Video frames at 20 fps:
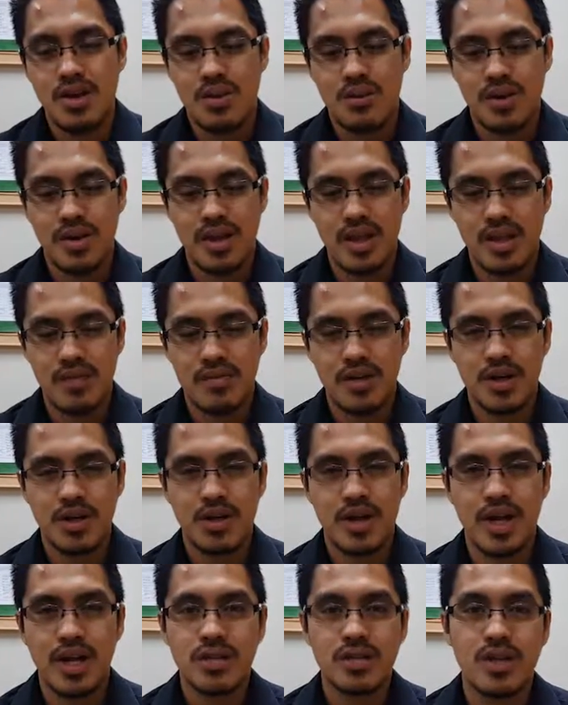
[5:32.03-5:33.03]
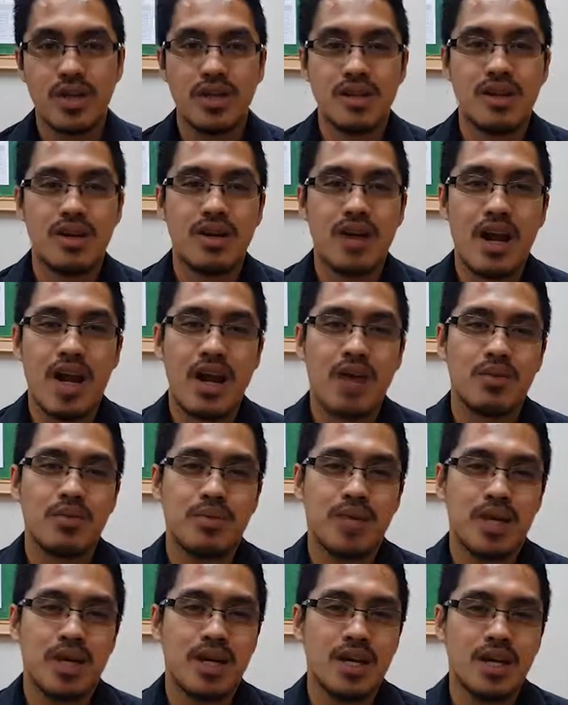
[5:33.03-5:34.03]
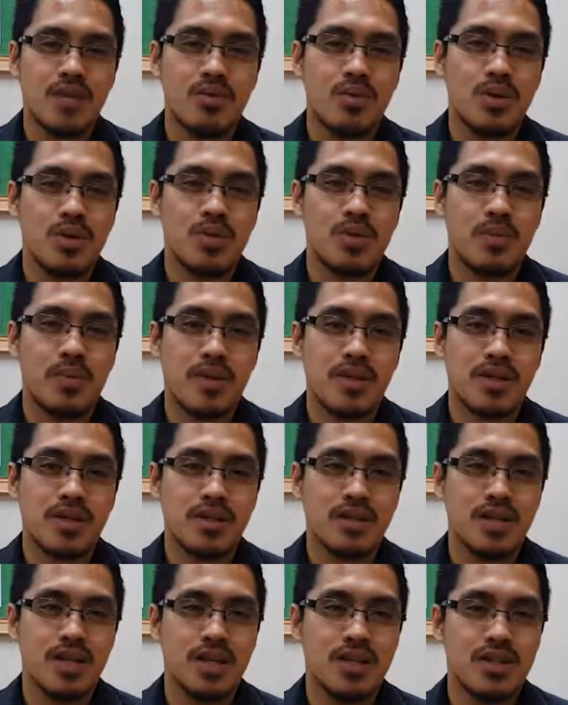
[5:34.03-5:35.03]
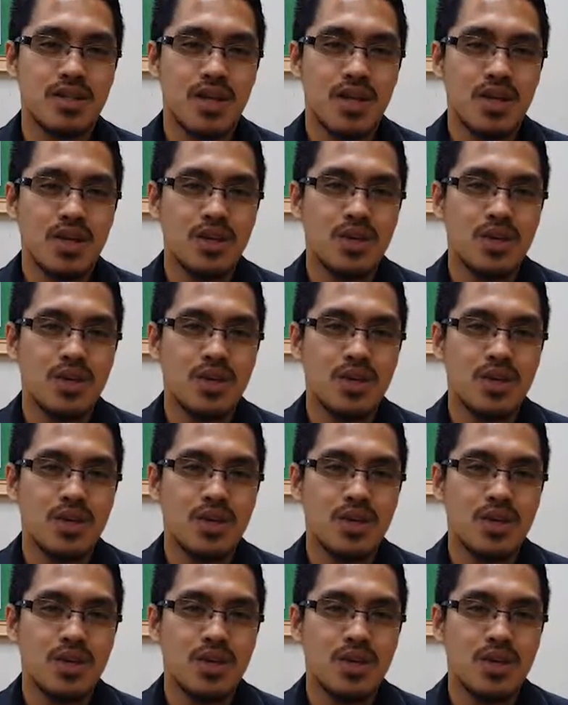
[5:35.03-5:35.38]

whenever you get to interact with a kid with special needs,